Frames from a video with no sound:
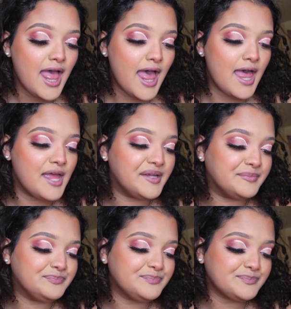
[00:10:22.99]

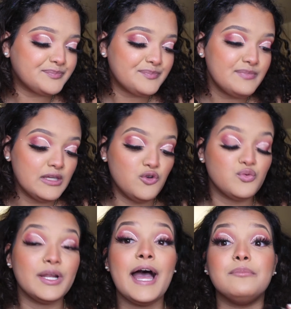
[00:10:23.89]
and it was when
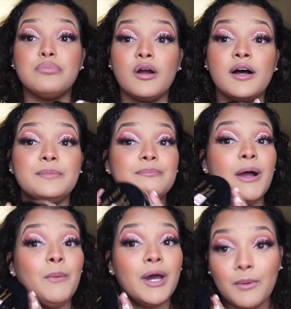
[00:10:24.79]
I had brought my
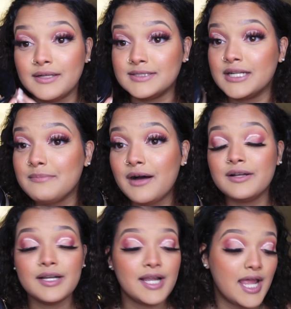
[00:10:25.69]
Wet n Wild setting
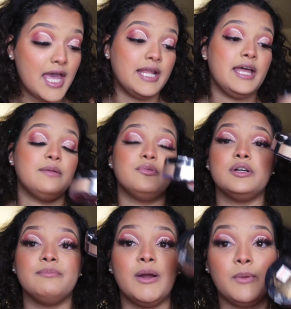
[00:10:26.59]
powder and I had
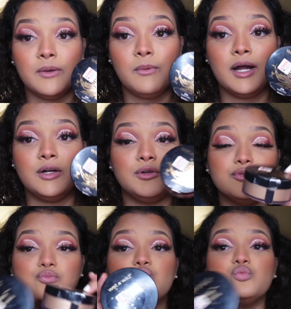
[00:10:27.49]
brought my Wet n Wild
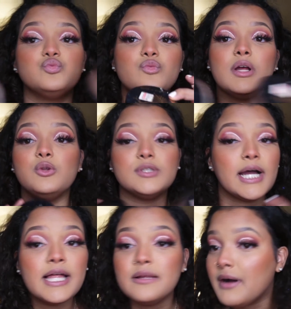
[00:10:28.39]
loose
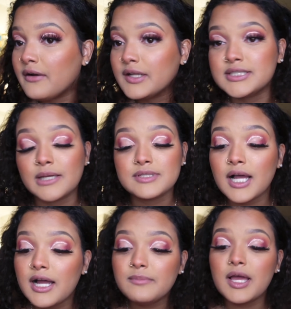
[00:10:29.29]
highlighting powder at the same
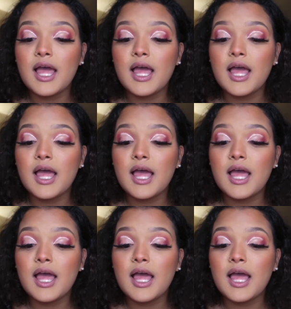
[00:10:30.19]
time,